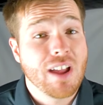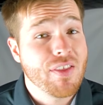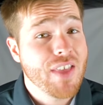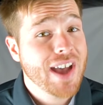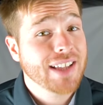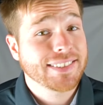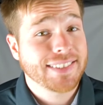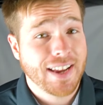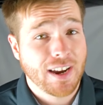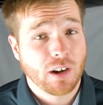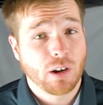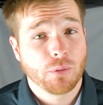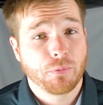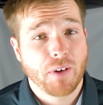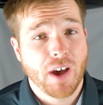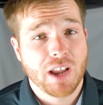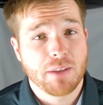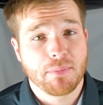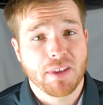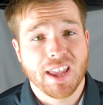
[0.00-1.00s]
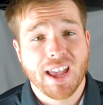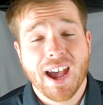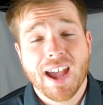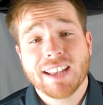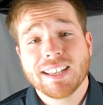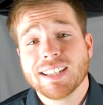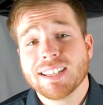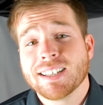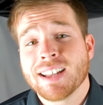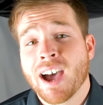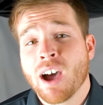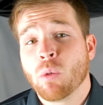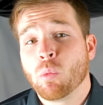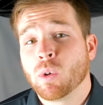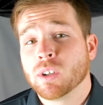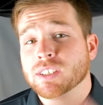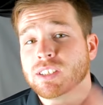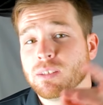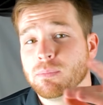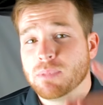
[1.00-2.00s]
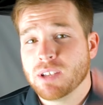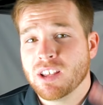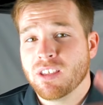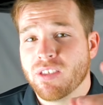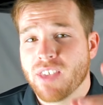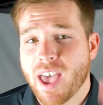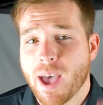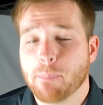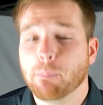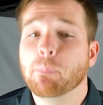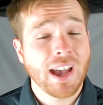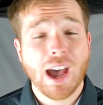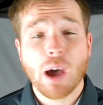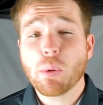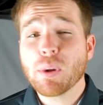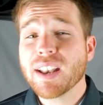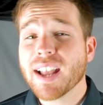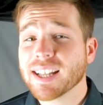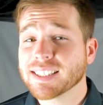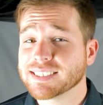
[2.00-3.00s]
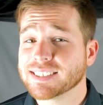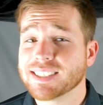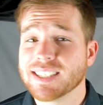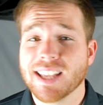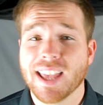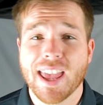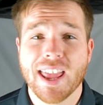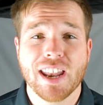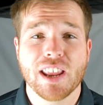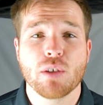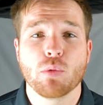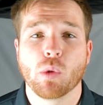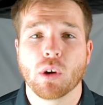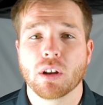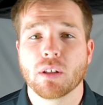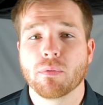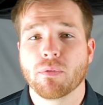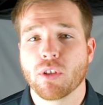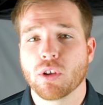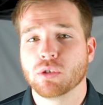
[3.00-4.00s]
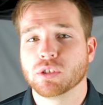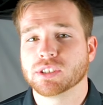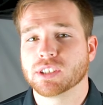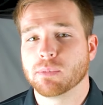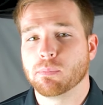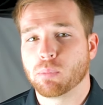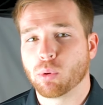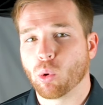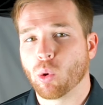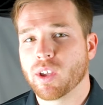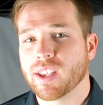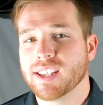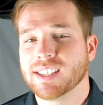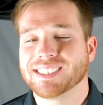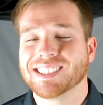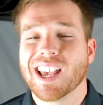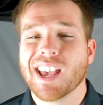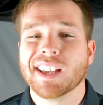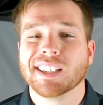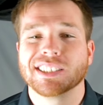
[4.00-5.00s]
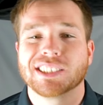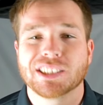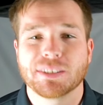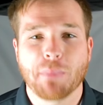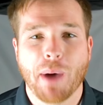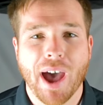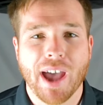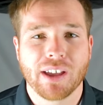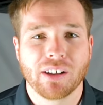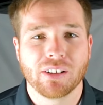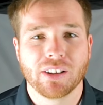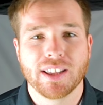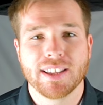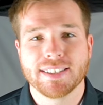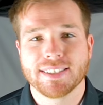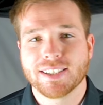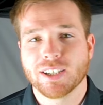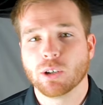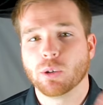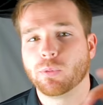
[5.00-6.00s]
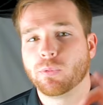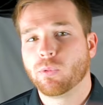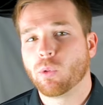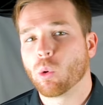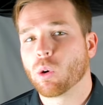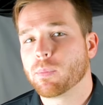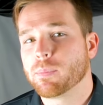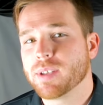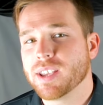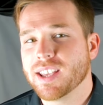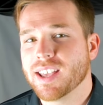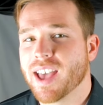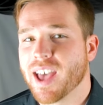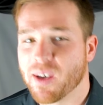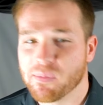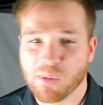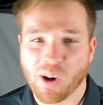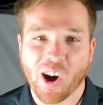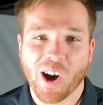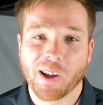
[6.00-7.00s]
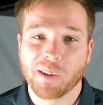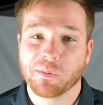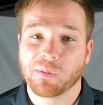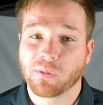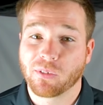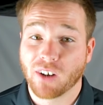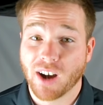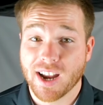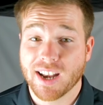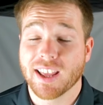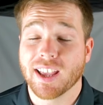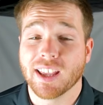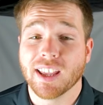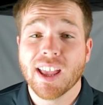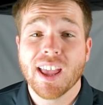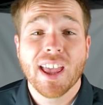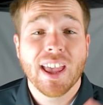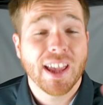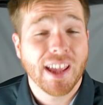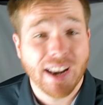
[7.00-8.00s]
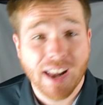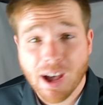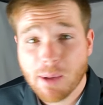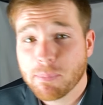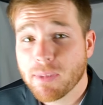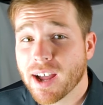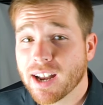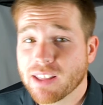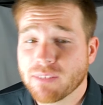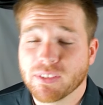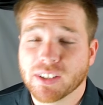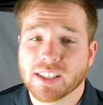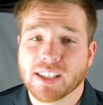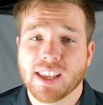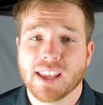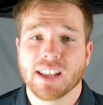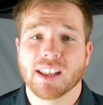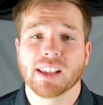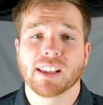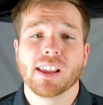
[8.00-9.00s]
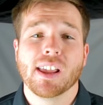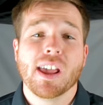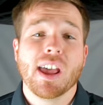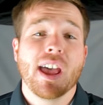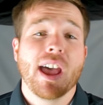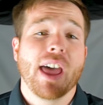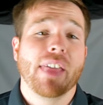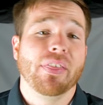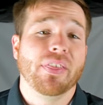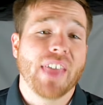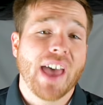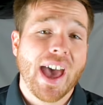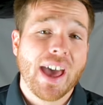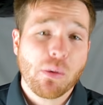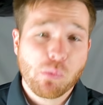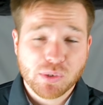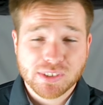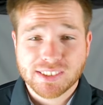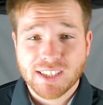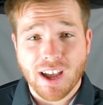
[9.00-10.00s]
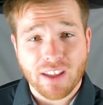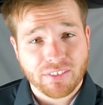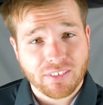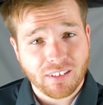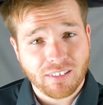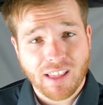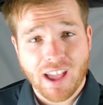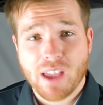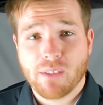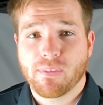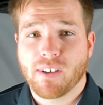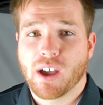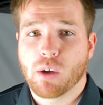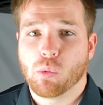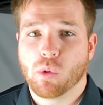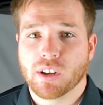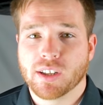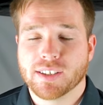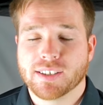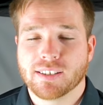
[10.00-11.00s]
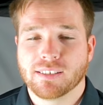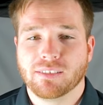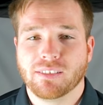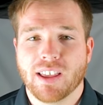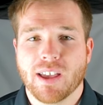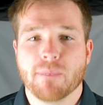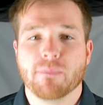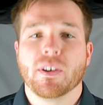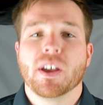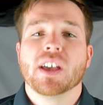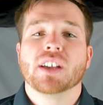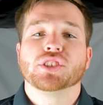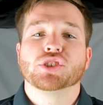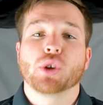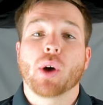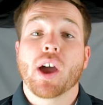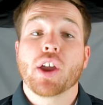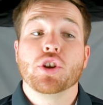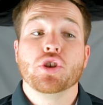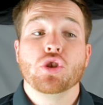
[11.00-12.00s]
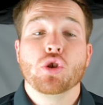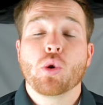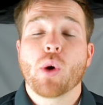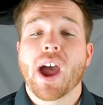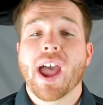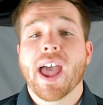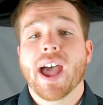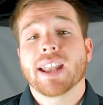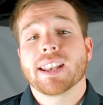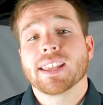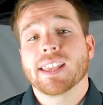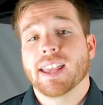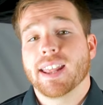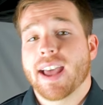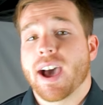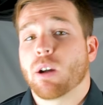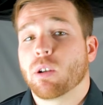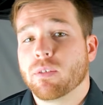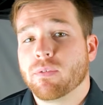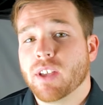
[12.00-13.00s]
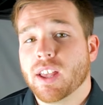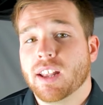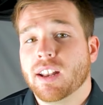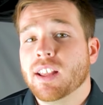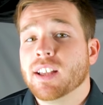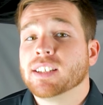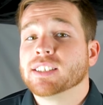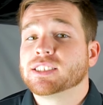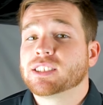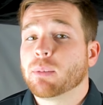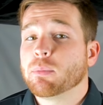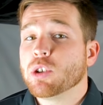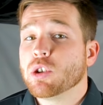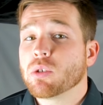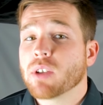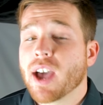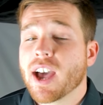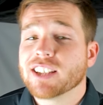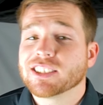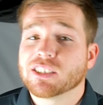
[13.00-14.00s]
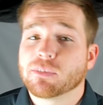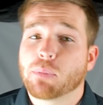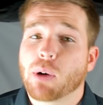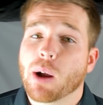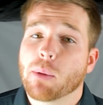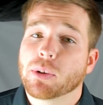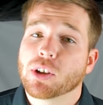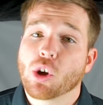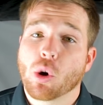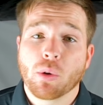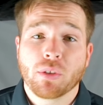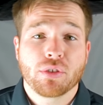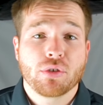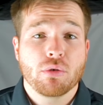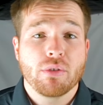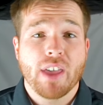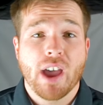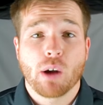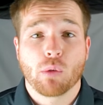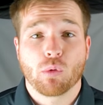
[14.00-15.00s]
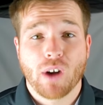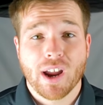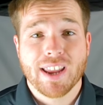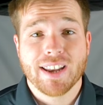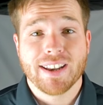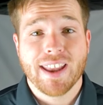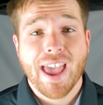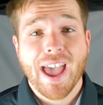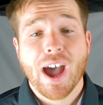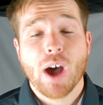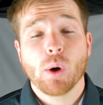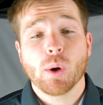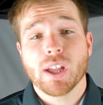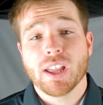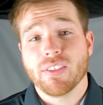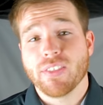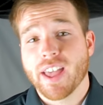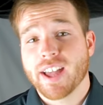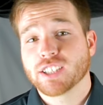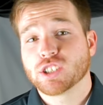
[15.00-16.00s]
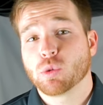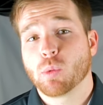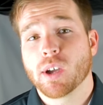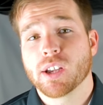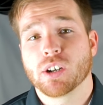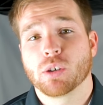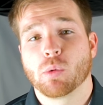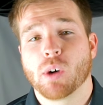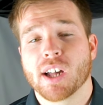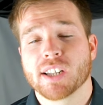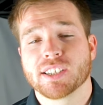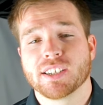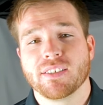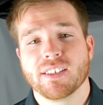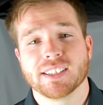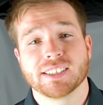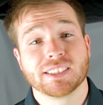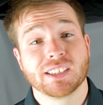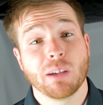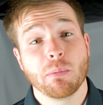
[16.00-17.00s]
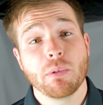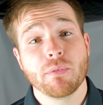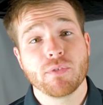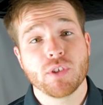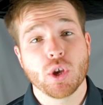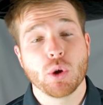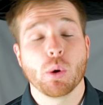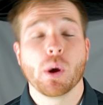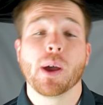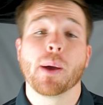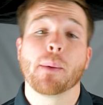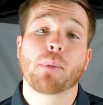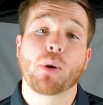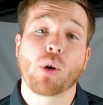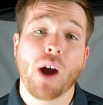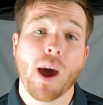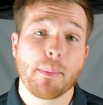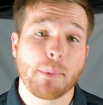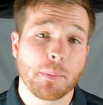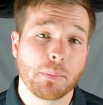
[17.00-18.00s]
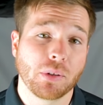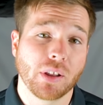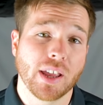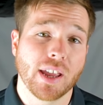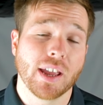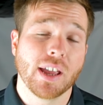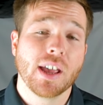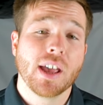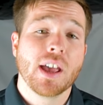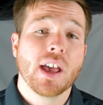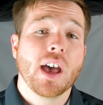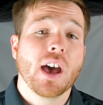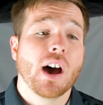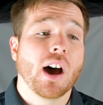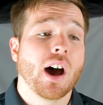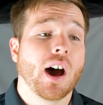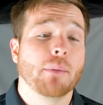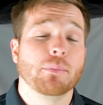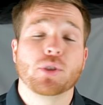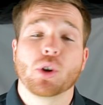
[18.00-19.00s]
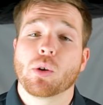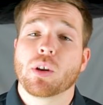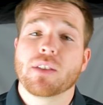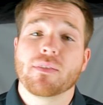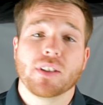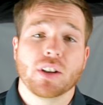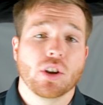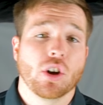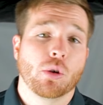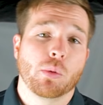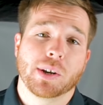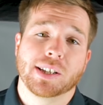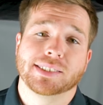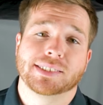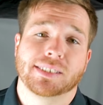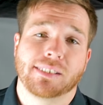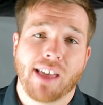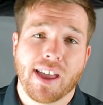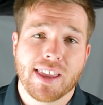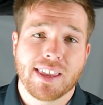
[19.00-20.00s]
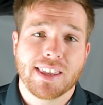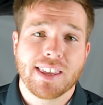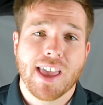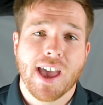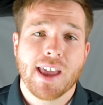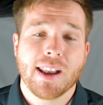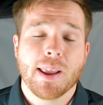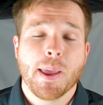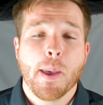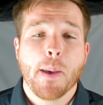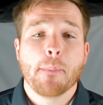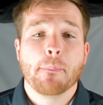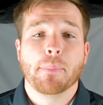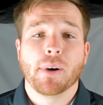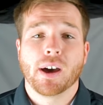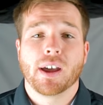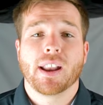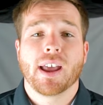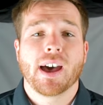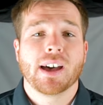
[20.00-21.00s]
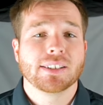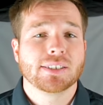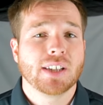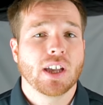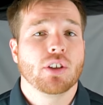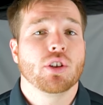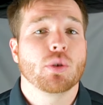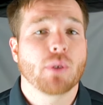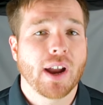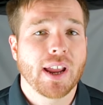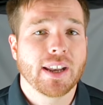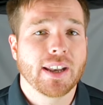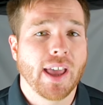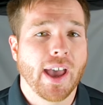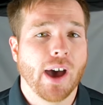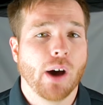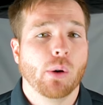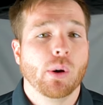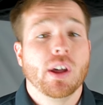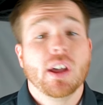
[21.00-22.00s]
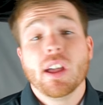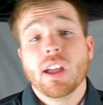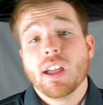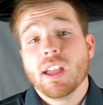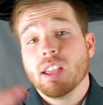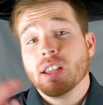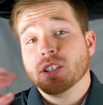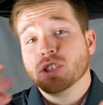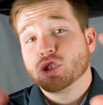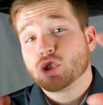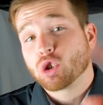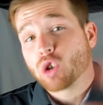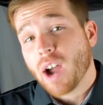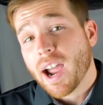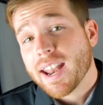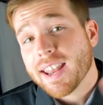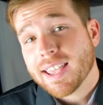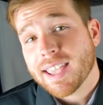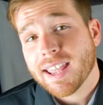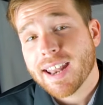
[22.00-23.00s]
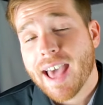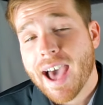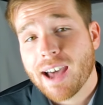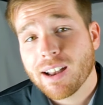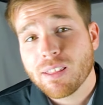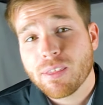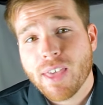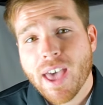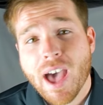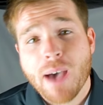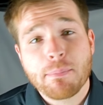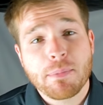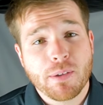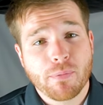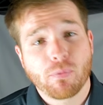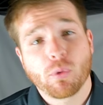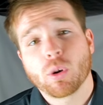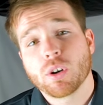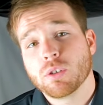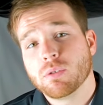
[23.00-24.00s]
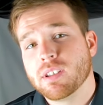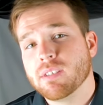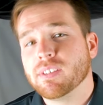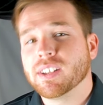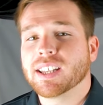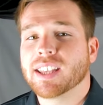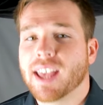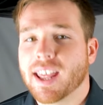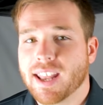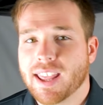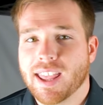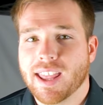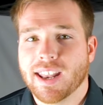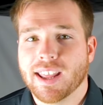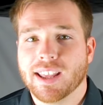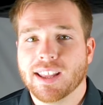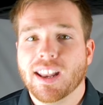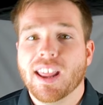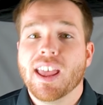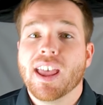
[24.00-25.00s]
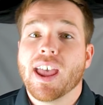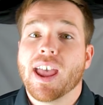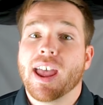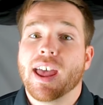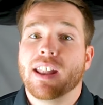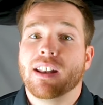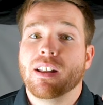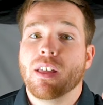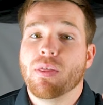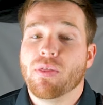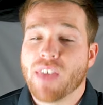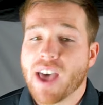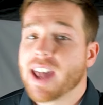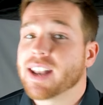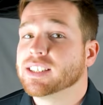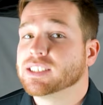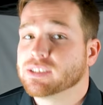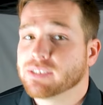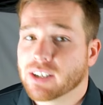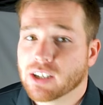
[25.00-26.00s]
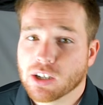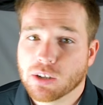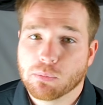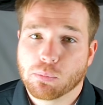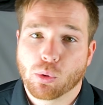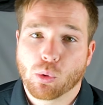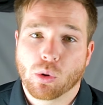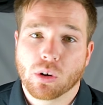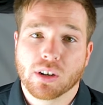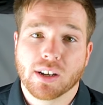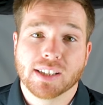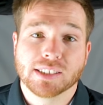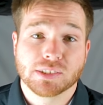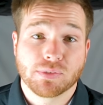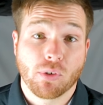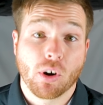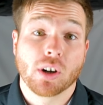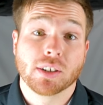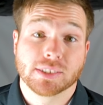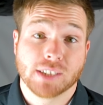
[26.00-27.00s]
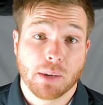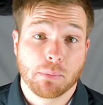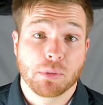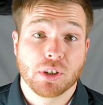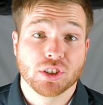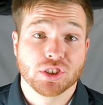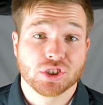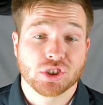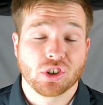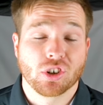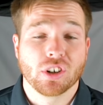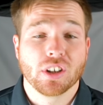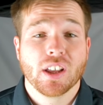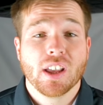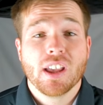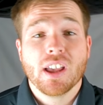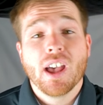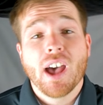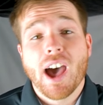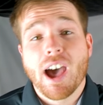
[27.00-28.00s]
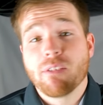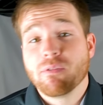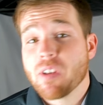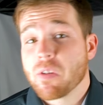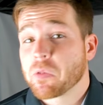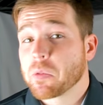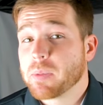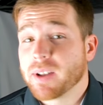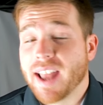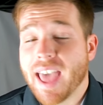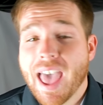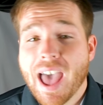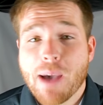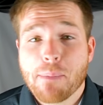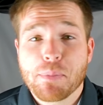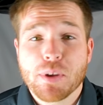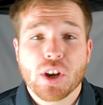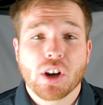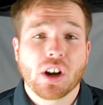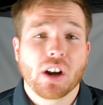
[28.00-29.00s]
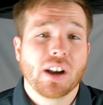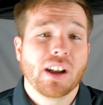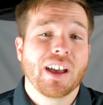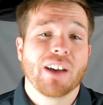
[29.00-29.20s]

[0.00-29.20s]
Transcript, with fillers: and that terrified me. I did not want to be them. I would not see any one of those employees smile until 4 p.m. on Friday, and I'm not even kidding that was not the life I wanted to live. So I knew I had to get out of it. Some of you guys are probably going through that right now, and that's why you're watching this. Some of you probably um, don't even know what it's like yet, but I'll tell you right now try to get out of that before you even get in it. And that is very important as far as I'm concerned. I've never been happier.